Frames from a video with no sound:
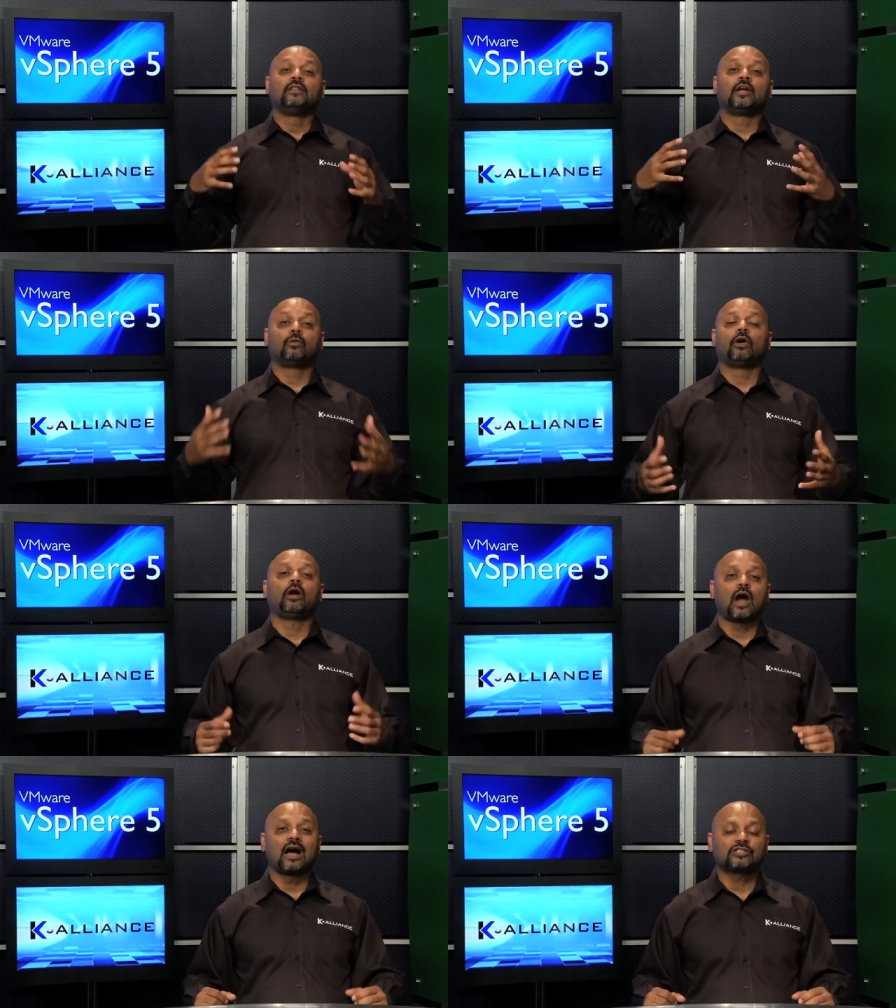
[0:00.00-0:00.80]
There
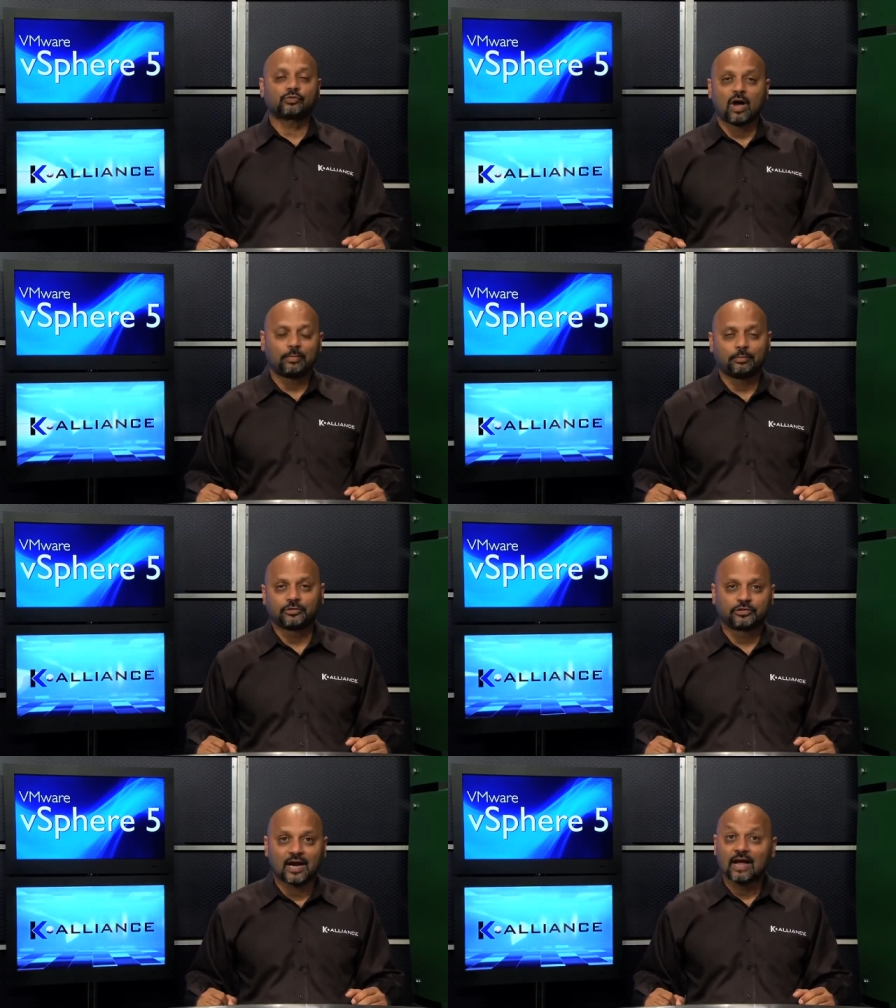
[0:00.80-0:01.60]
were hot
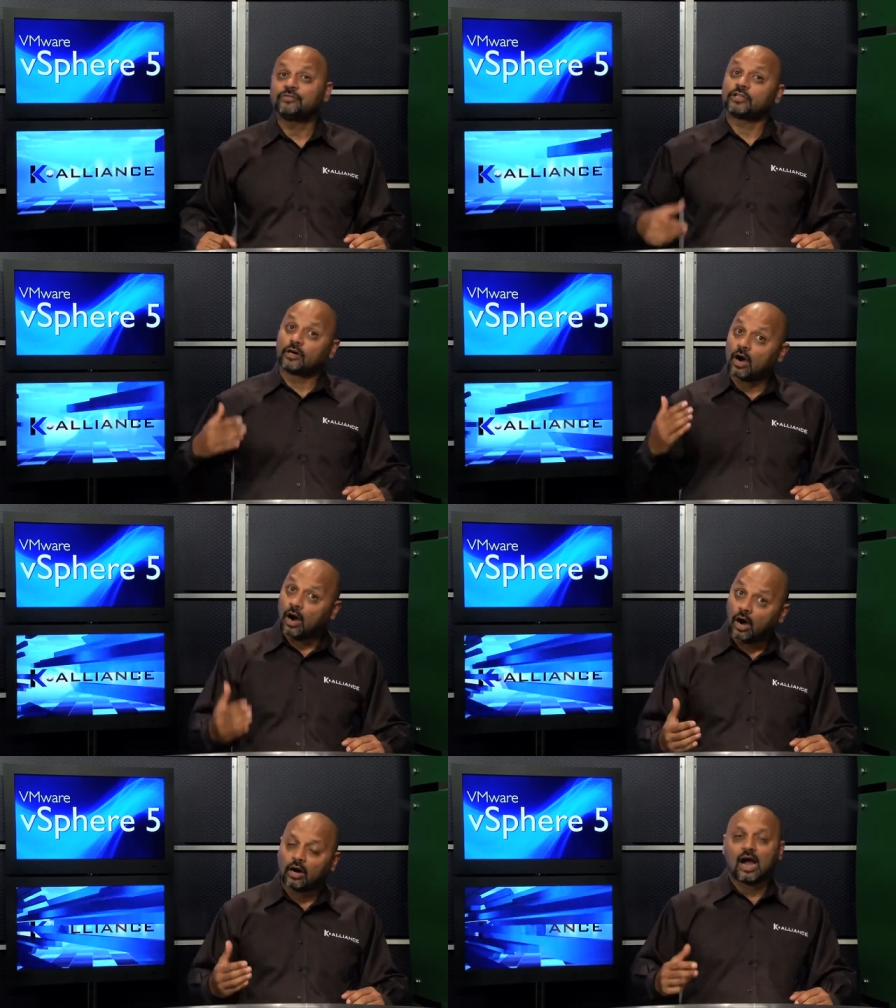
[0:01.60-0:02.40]
swappable drives. There
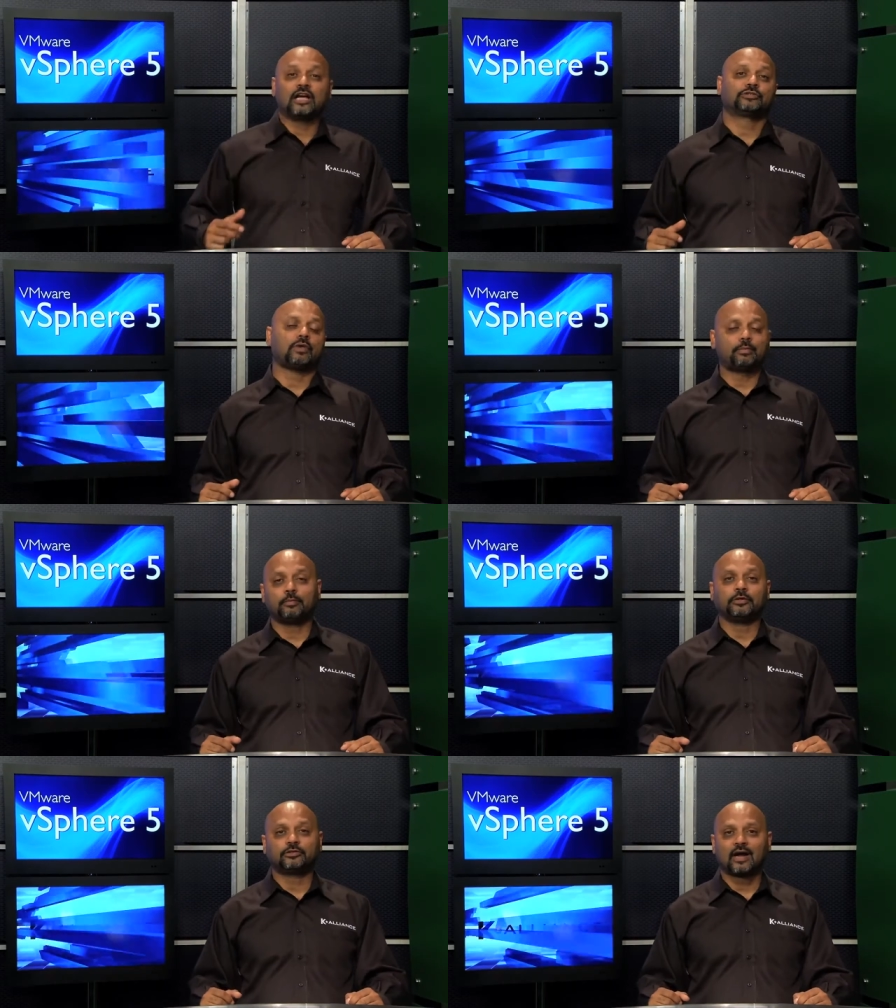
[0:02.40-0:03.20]
are hot
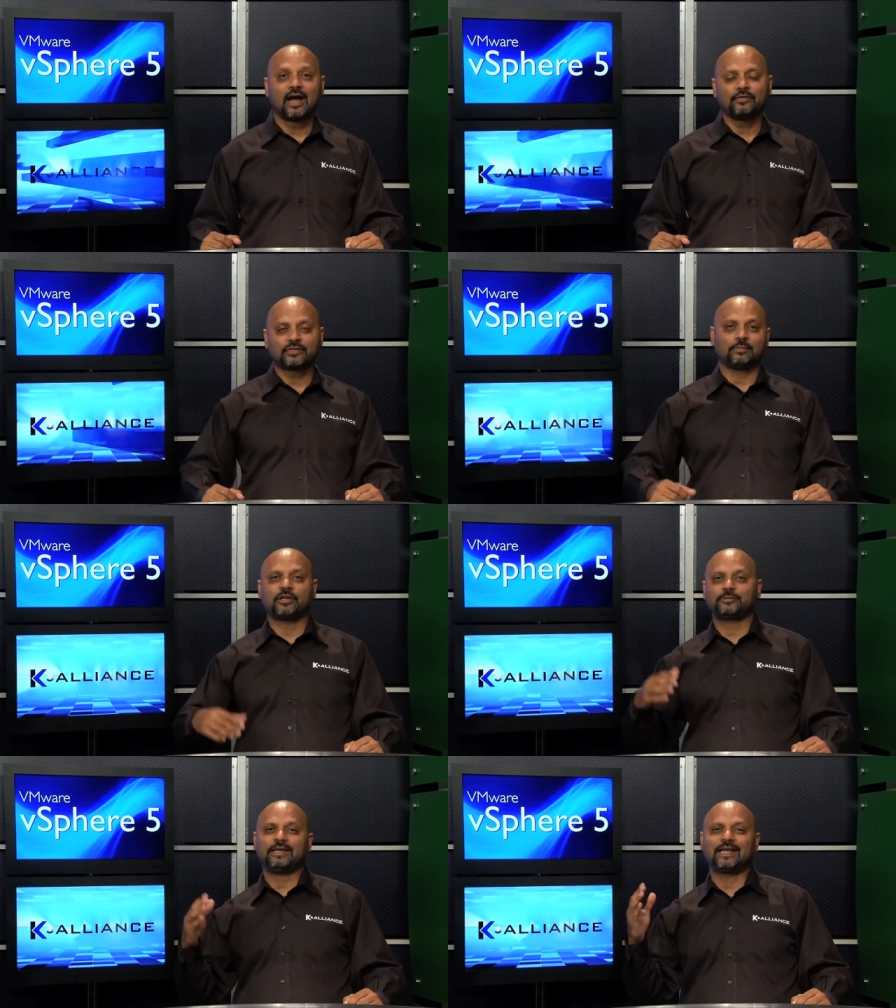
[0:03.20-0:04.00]
swappable drives. I'm
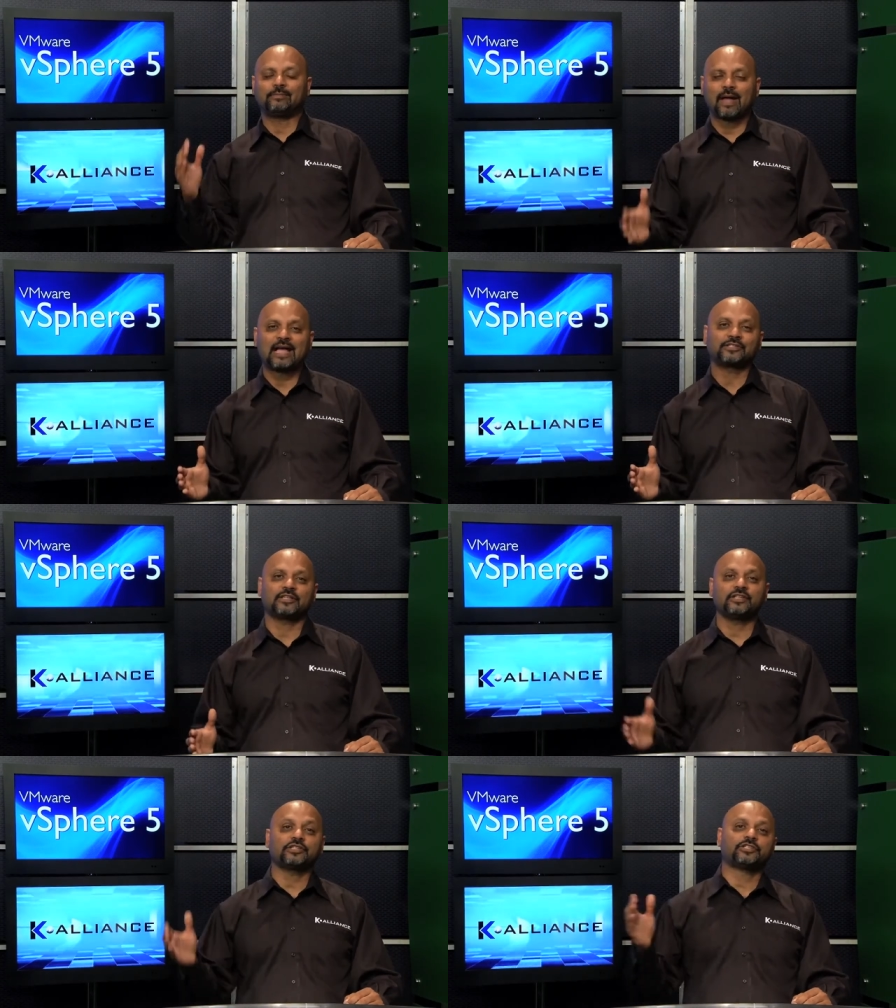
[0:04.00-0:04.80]
not speaking
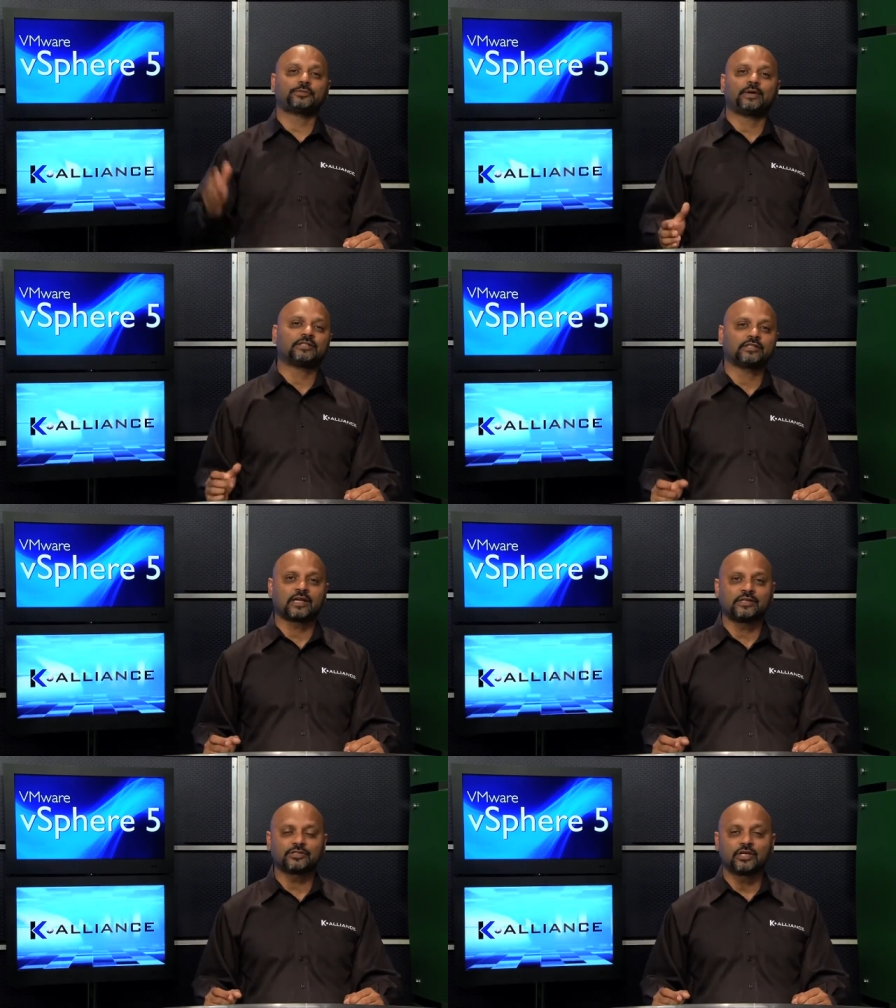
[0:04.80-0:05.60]
past tense. This is present
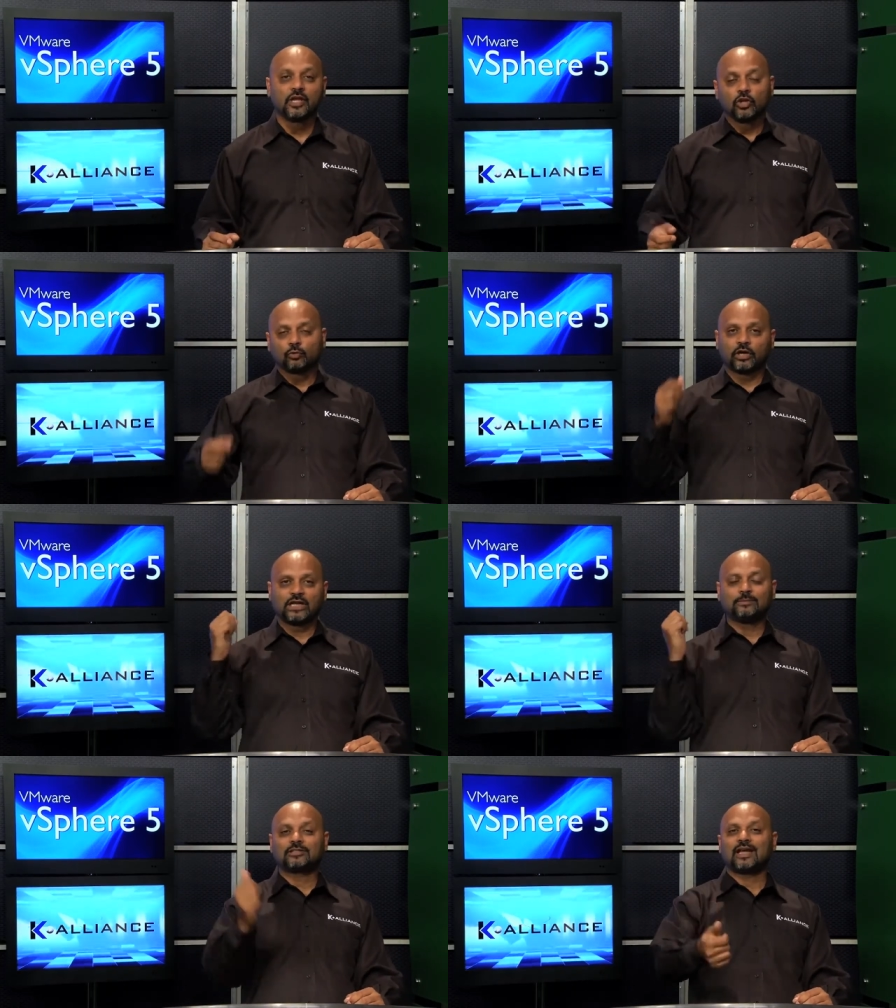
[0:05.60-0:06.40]
tense. We're
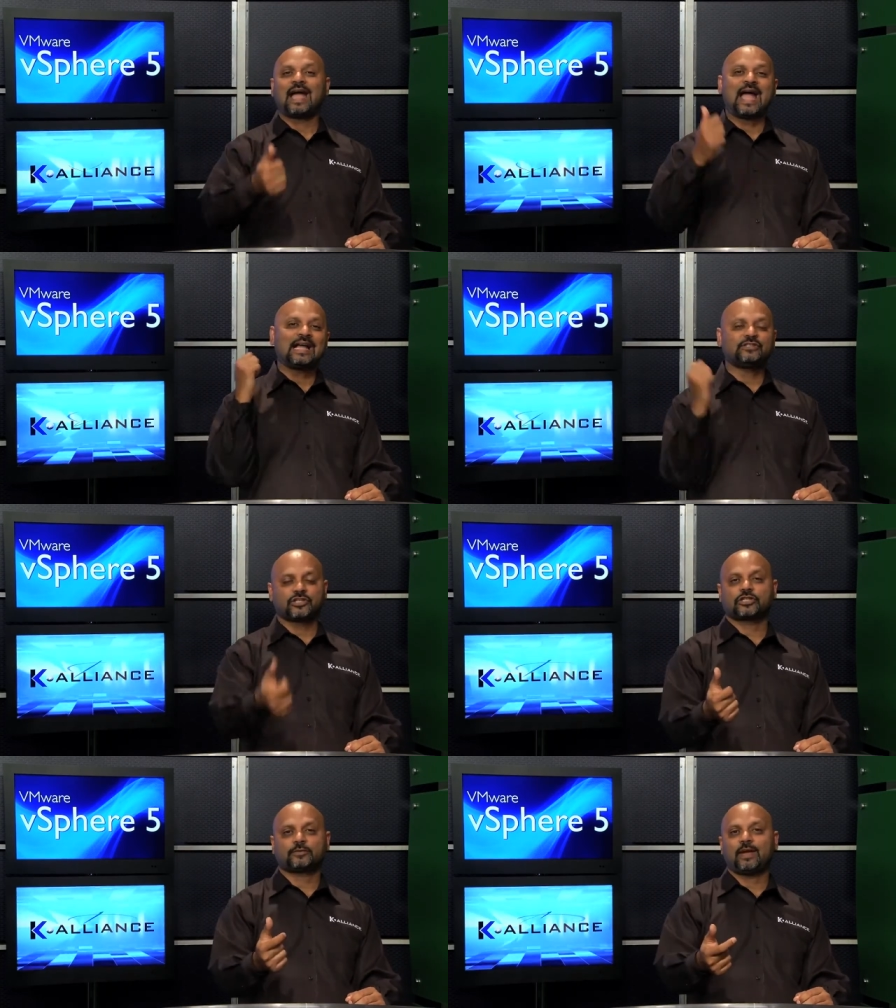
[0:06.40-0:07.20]
able to add
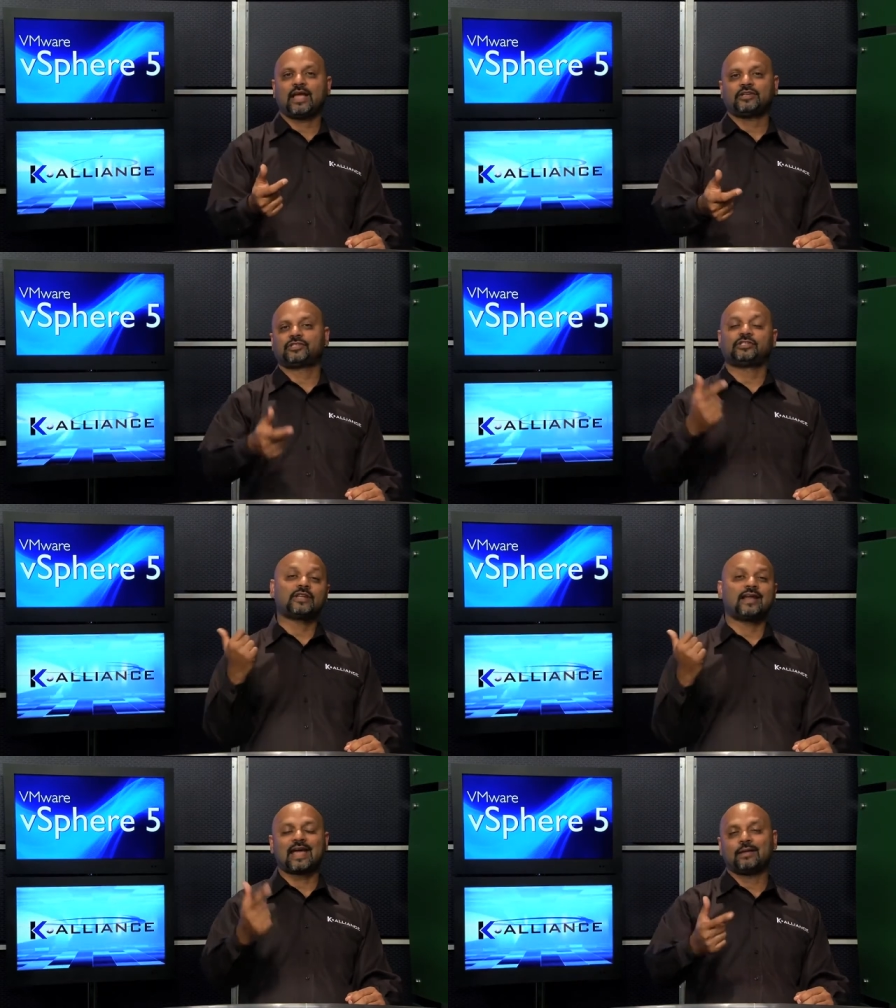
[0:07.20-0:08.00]
disk space
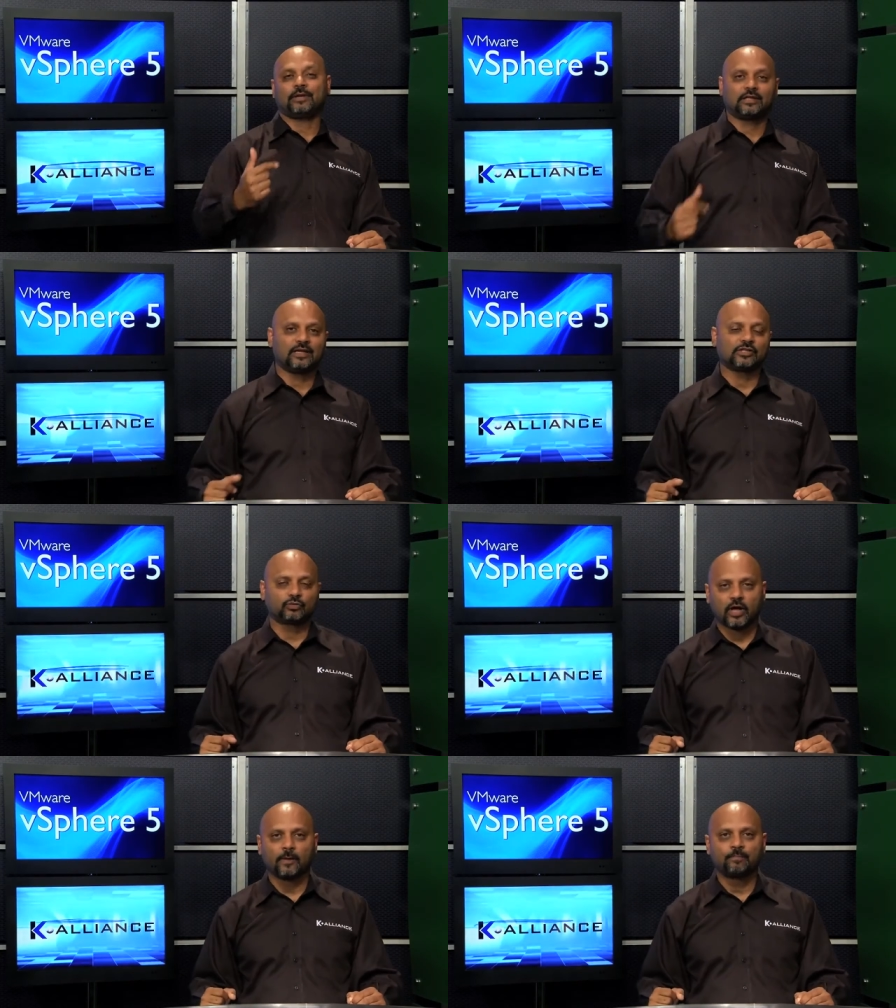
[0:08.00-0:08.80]
dynamically
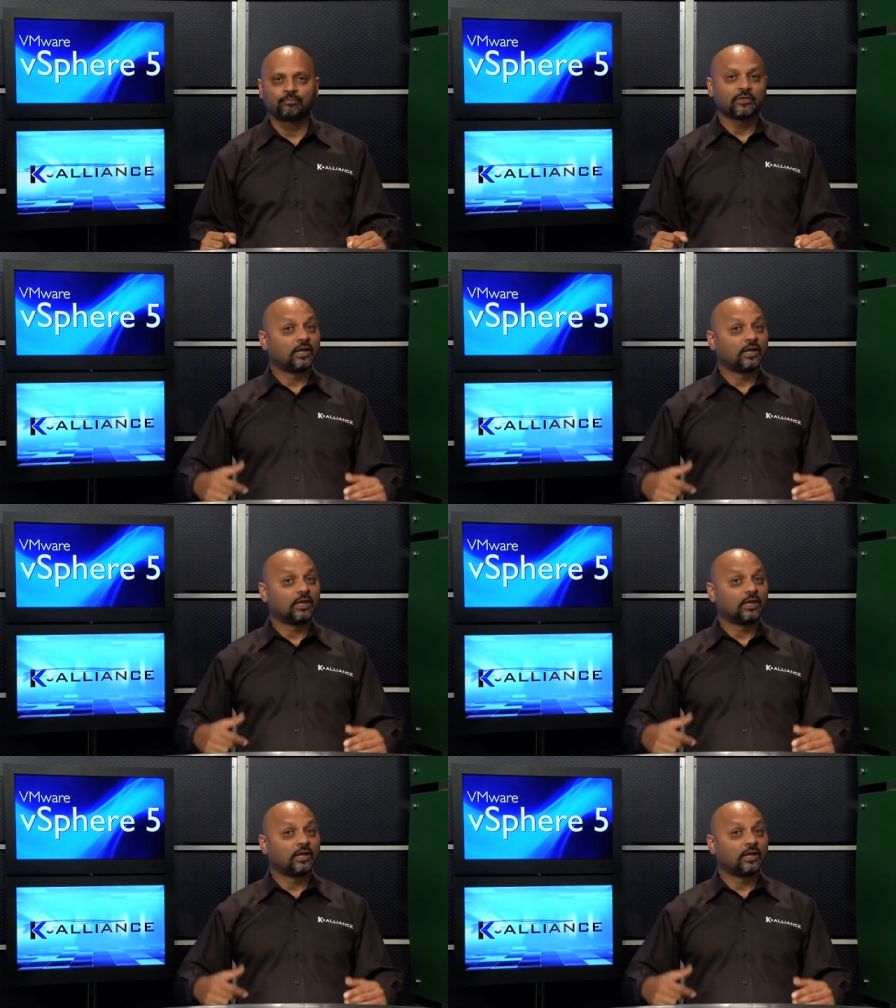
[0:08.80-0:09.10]
as well.